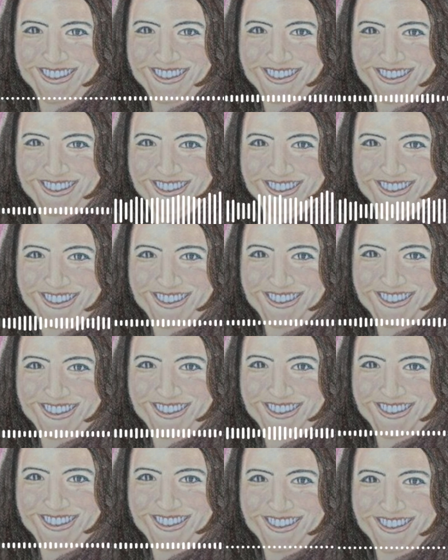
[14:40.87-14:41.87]
You're the
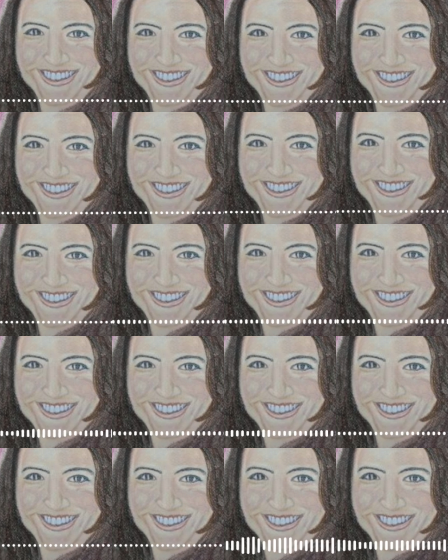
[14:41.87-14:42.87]
guide, you're
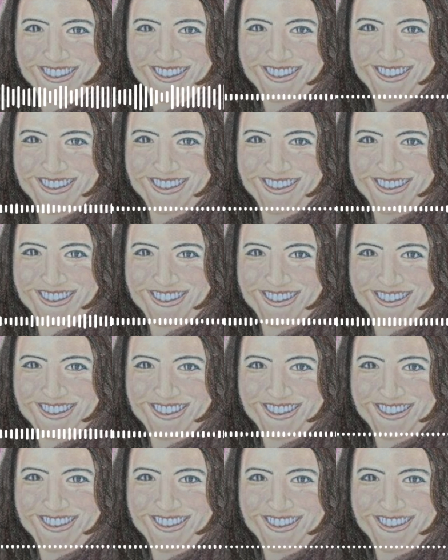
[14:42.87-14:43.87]
the boss of your
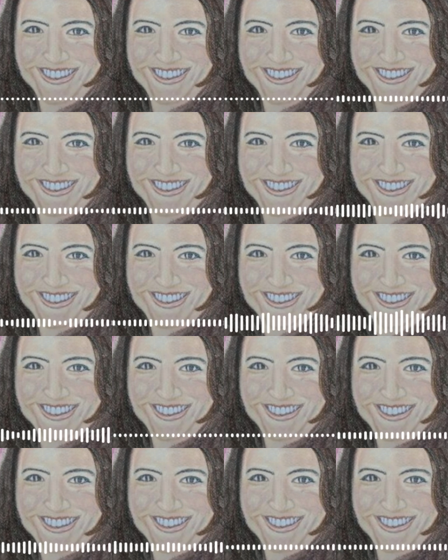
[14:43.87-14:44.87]
life, so what
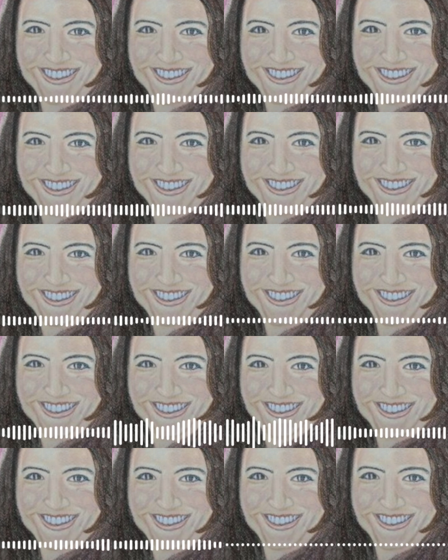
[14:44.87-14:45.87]
is your next
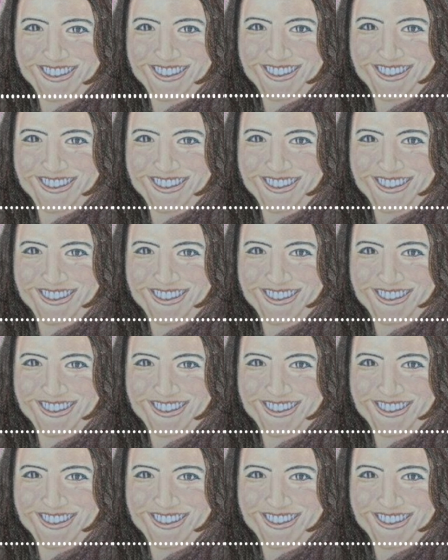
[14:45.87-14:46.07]
move?